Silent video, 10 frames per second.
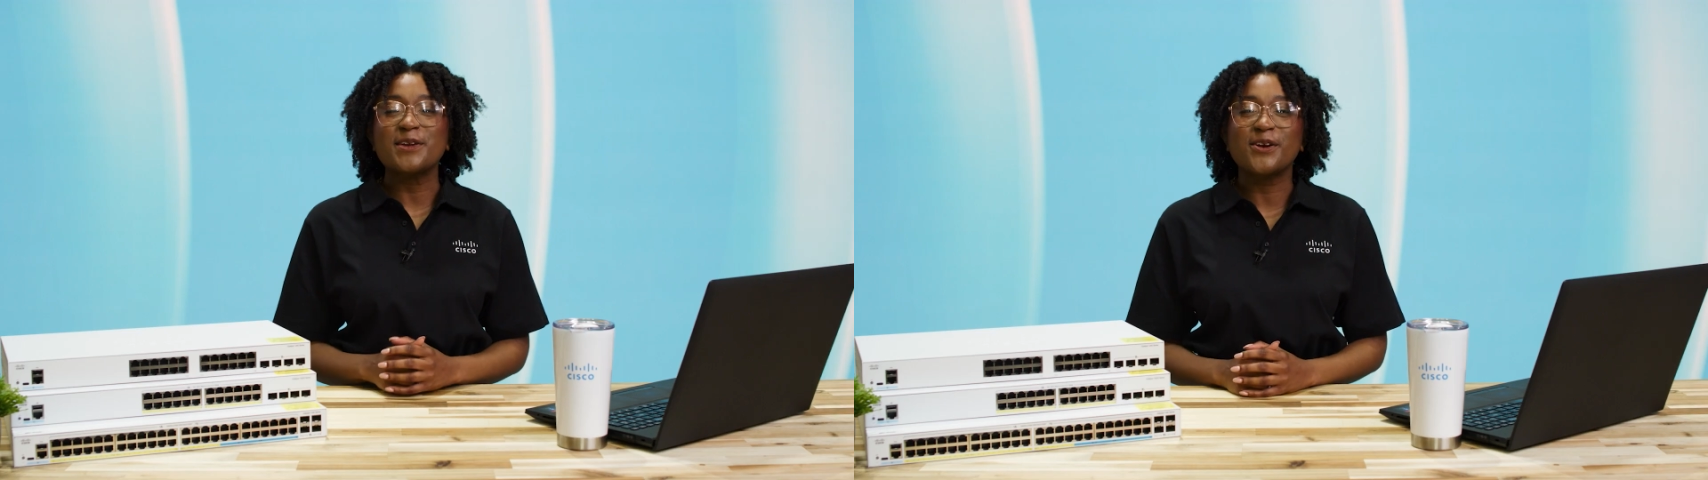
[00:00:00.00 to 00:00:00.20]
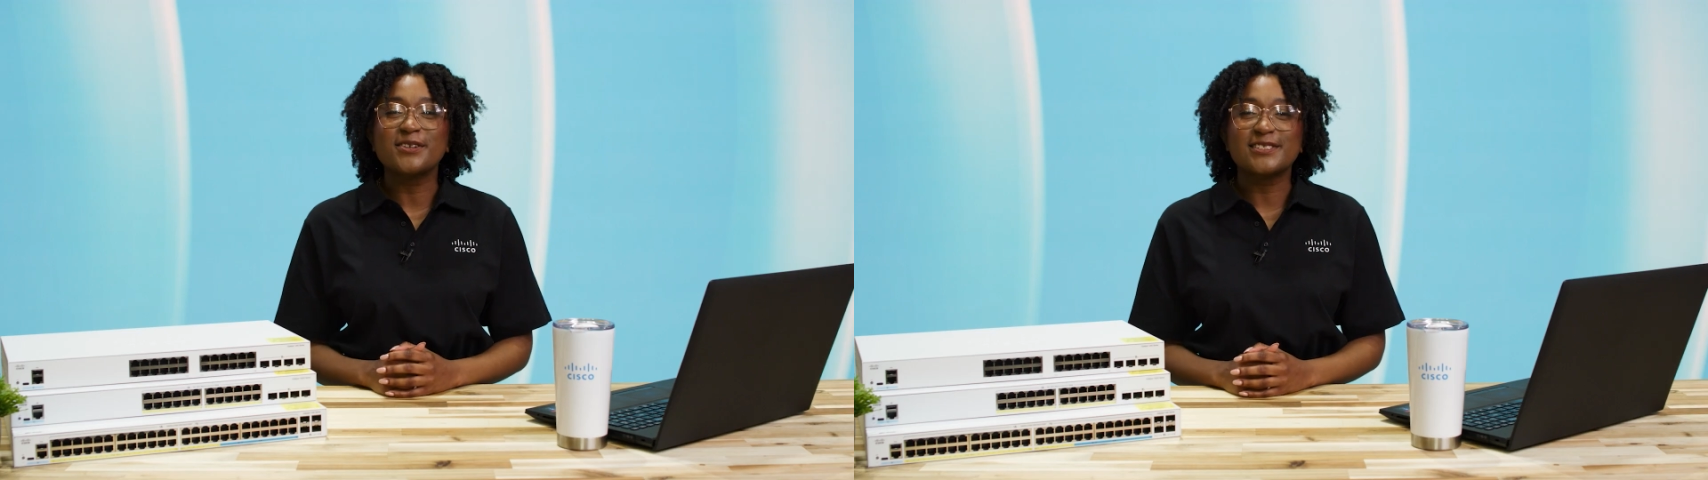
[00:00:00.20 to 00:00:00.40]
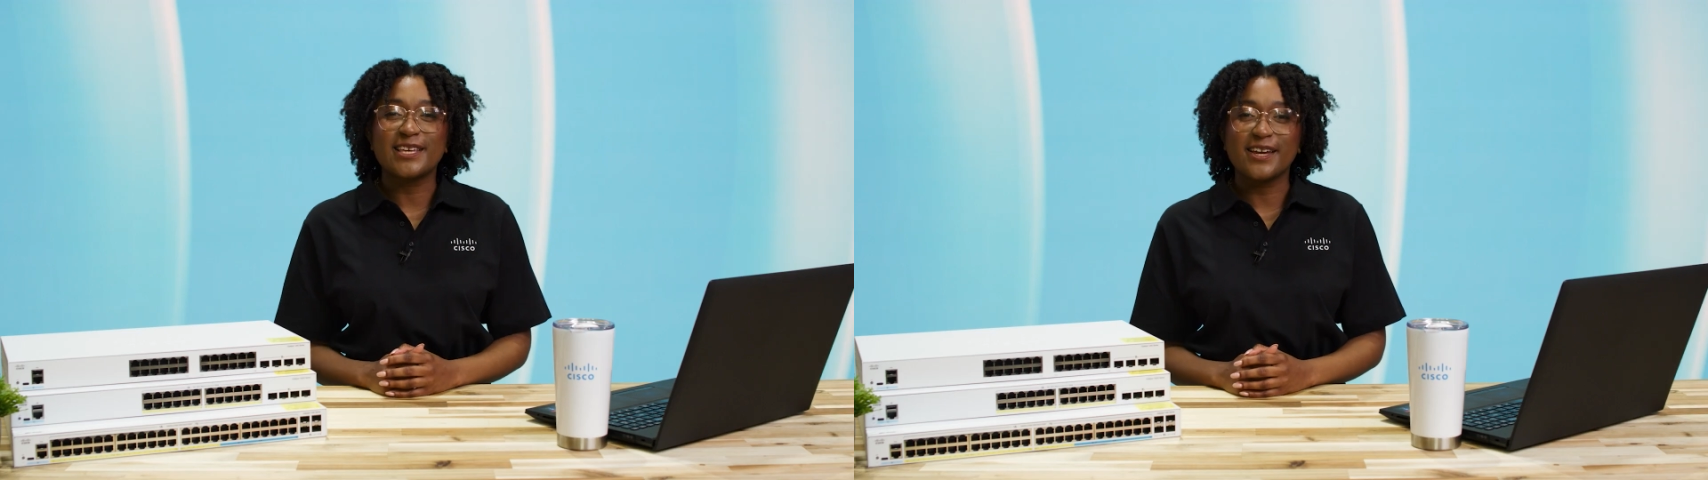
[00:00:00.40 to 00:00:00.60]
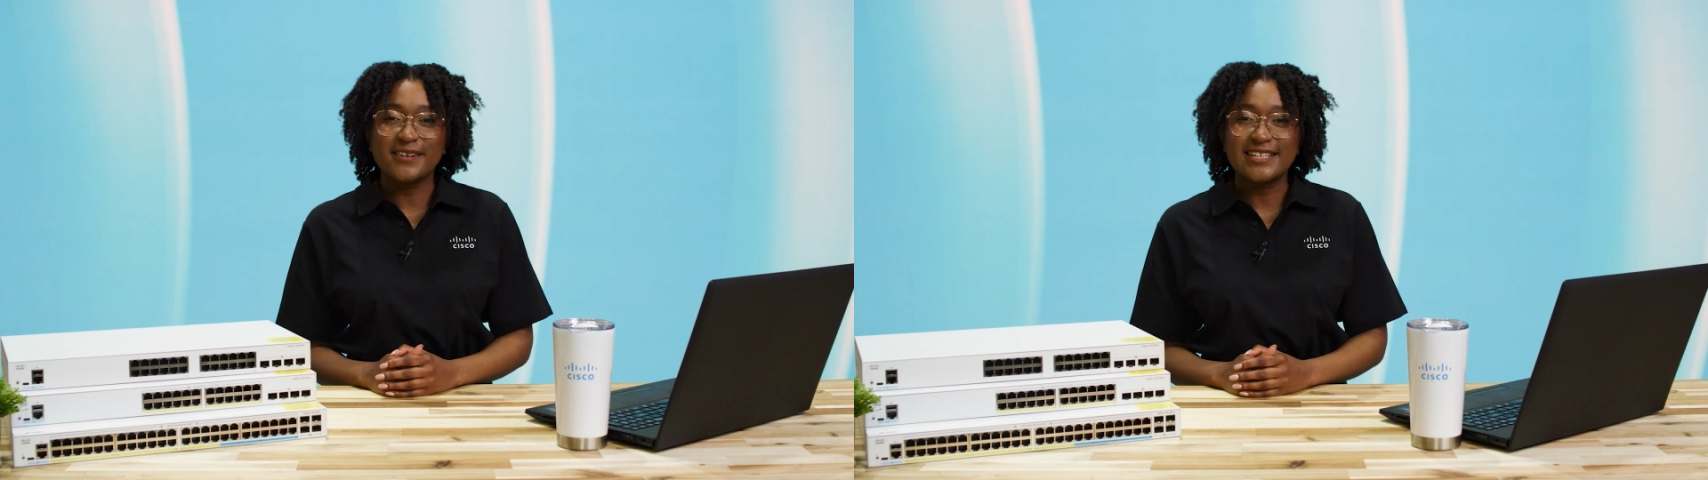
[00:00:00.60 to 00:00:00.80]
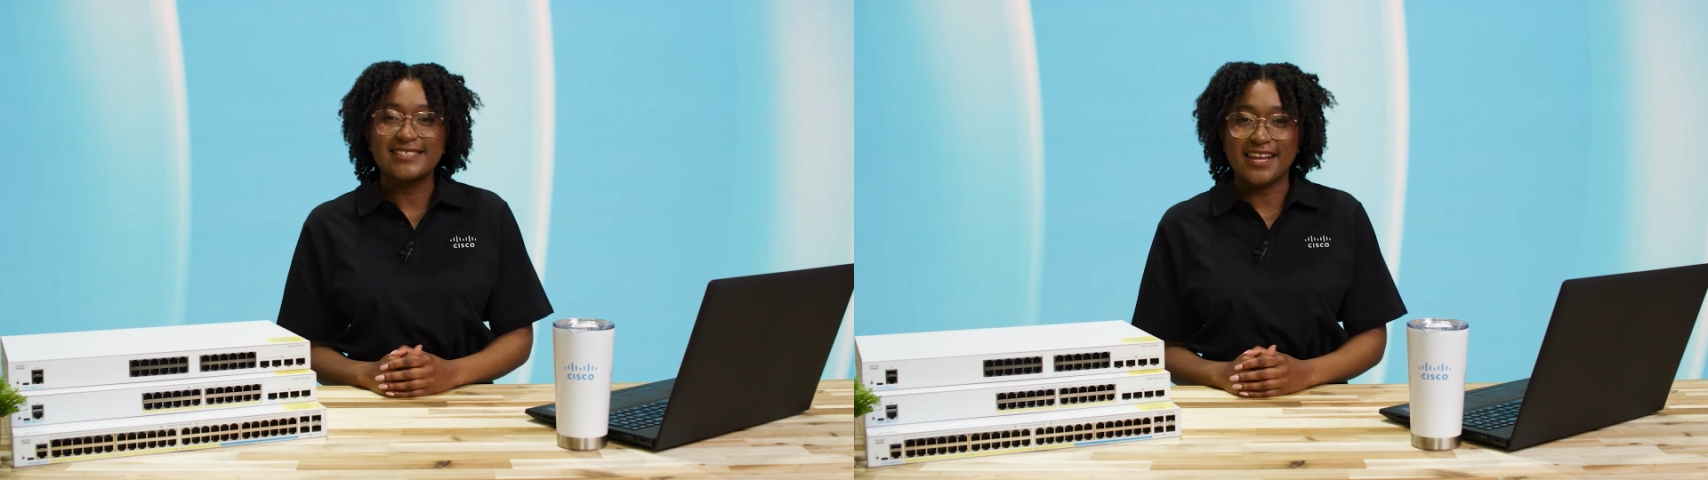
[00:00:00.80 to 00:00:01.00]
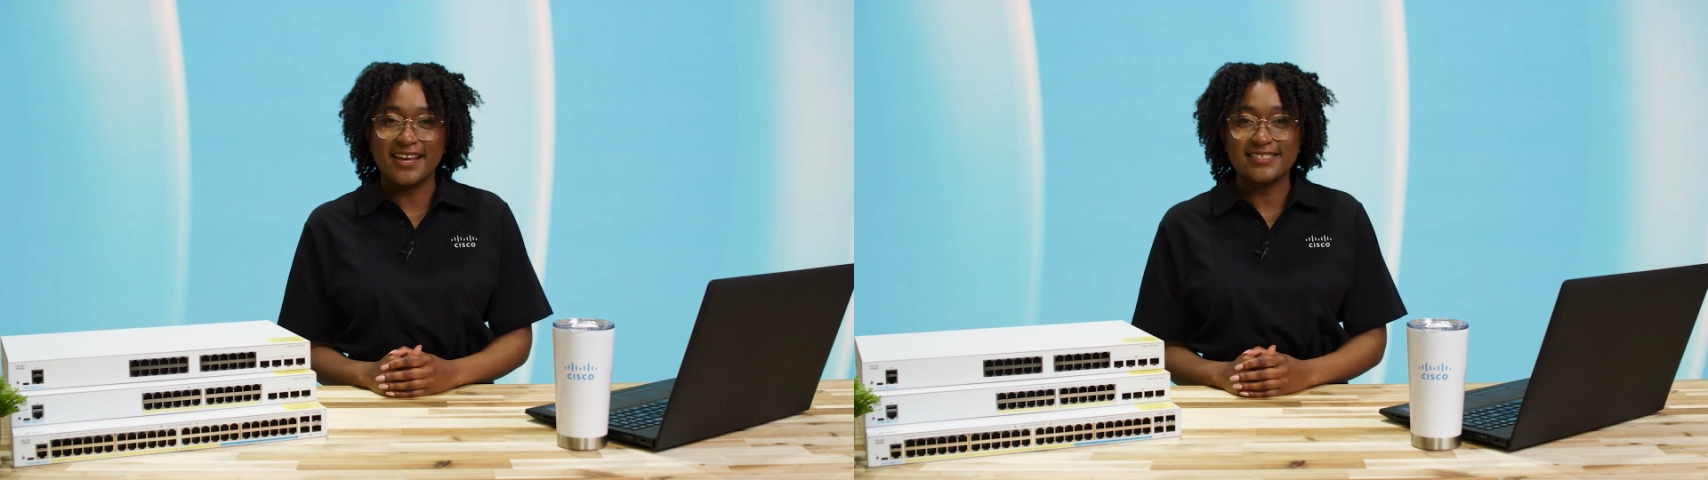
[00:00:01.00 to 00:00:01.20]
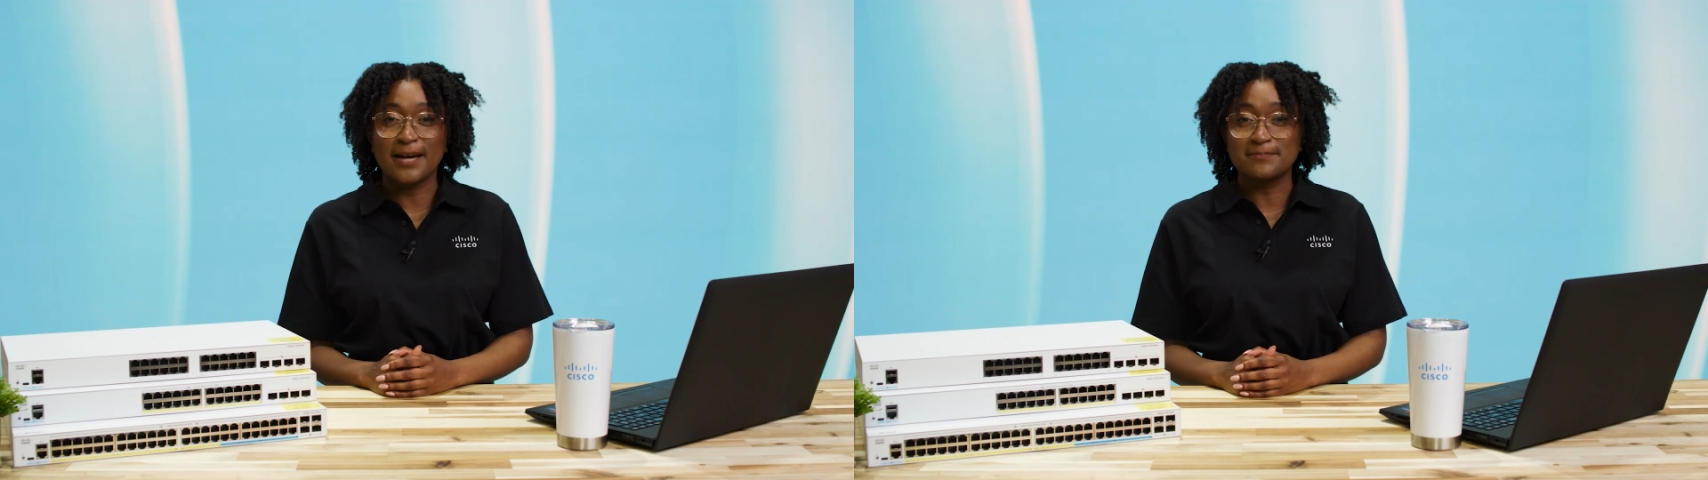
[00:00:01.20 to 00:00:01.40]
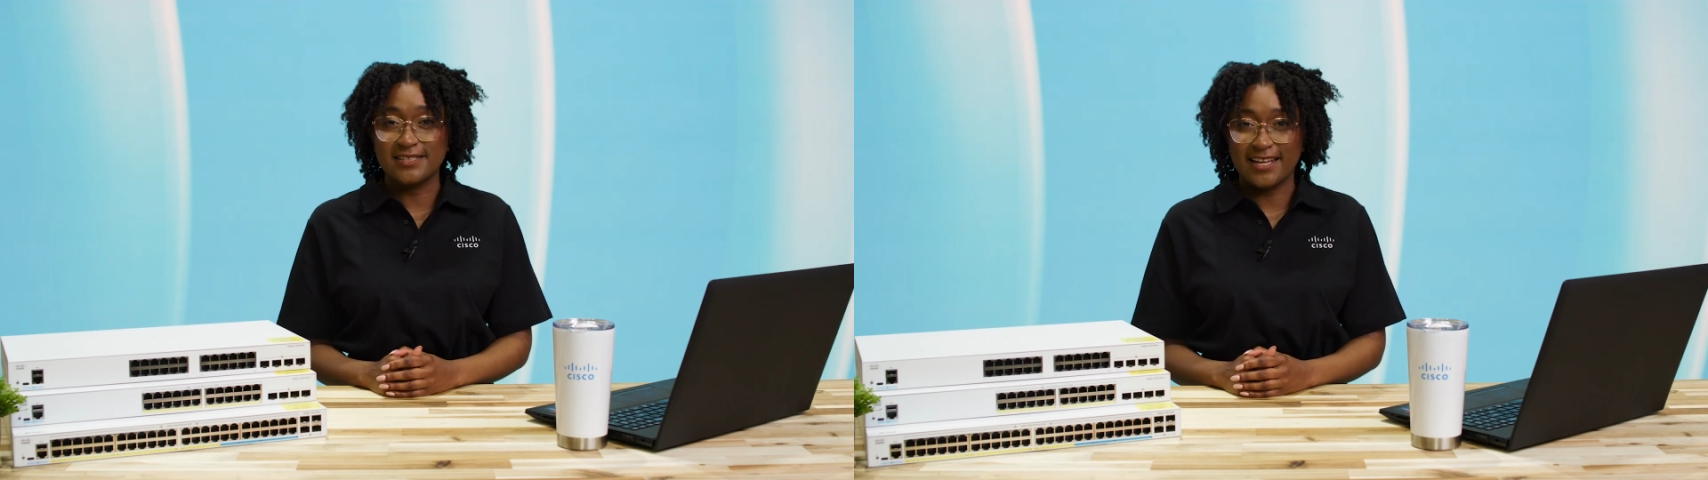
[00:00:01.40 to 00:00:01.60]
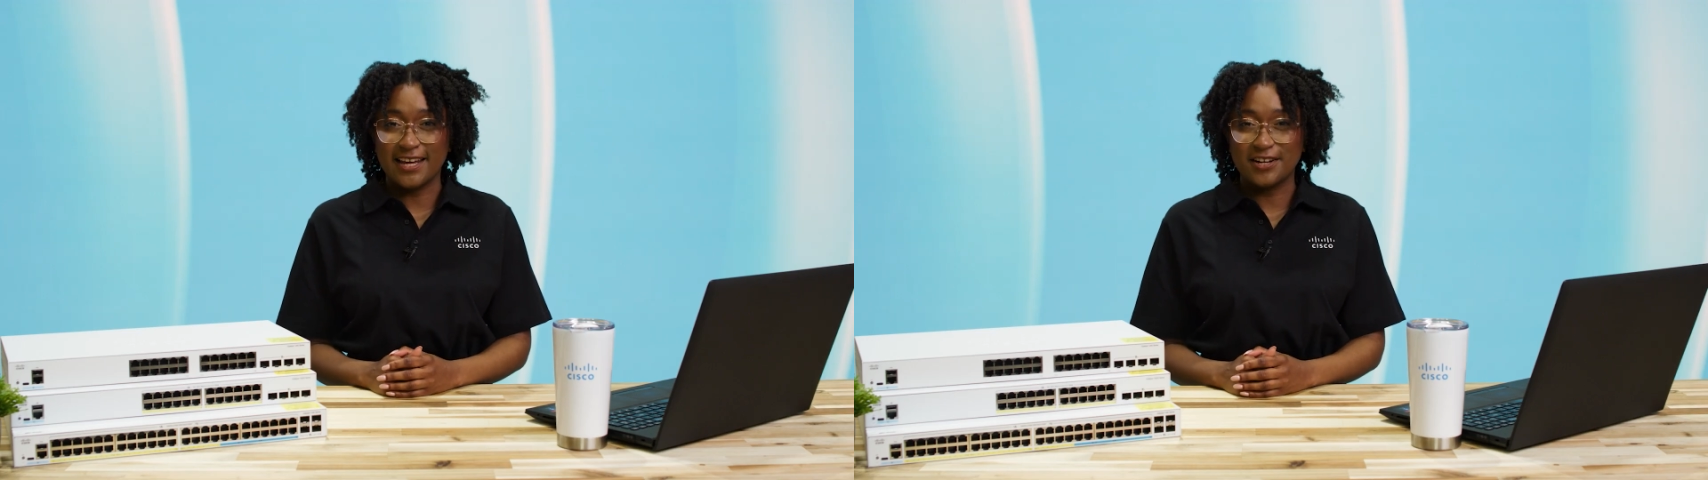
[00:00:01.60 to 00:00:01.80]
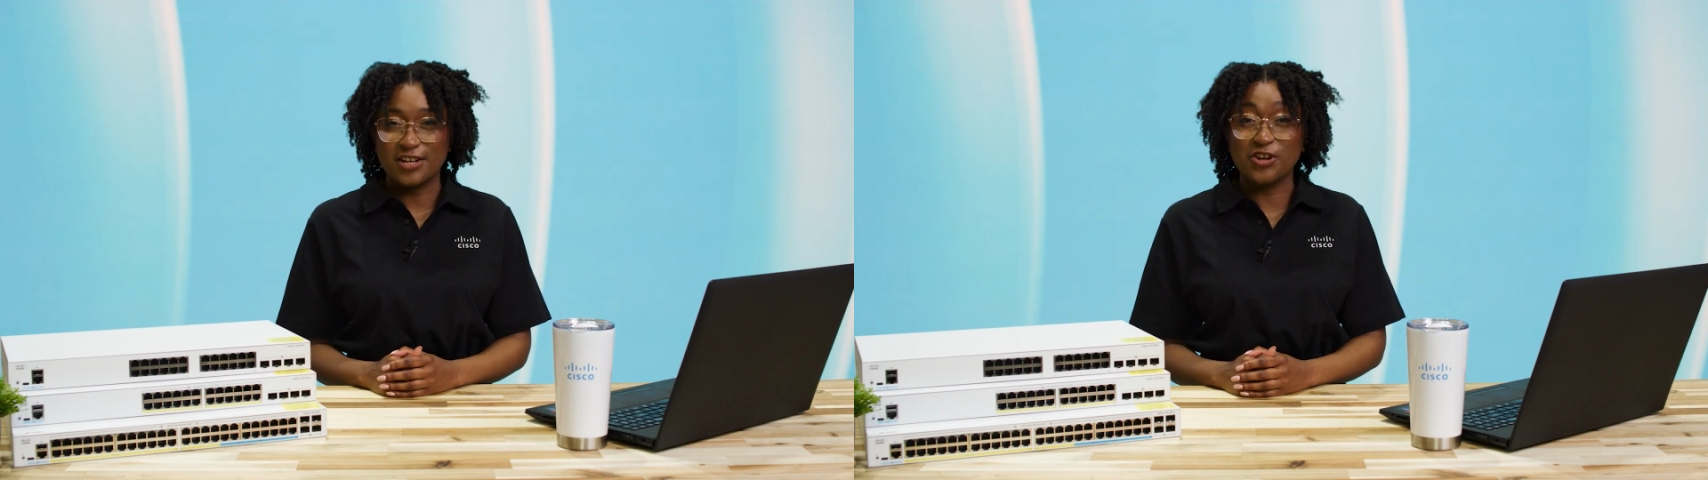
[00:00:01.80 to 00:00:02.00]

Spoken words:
your security settings up to date,